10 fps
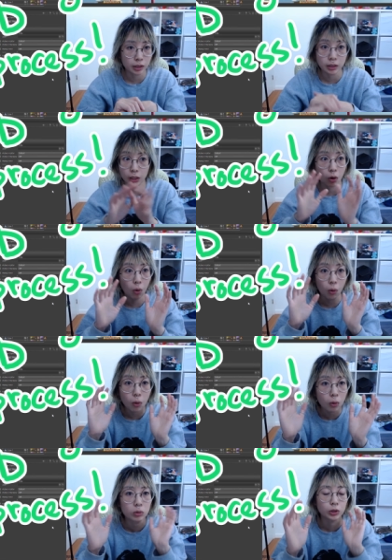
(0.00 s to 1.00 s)
It's like a
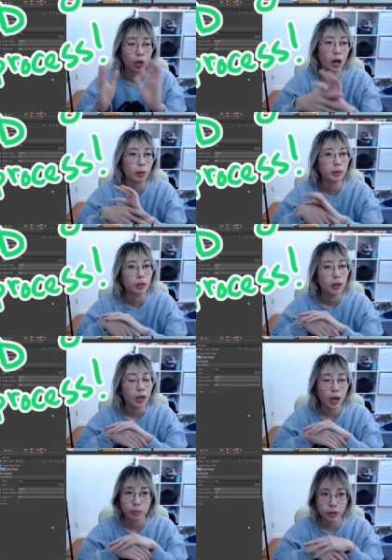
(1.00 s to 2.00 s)
whole job, and
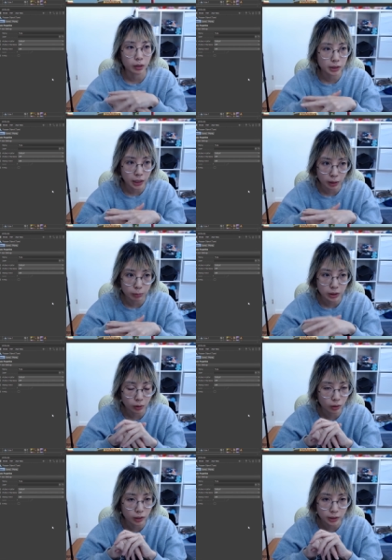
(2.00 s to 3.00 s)
I'm sorry it's taken me
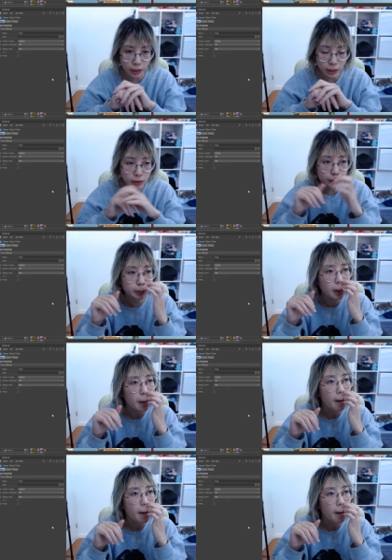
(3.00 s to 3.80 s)
so long to get to.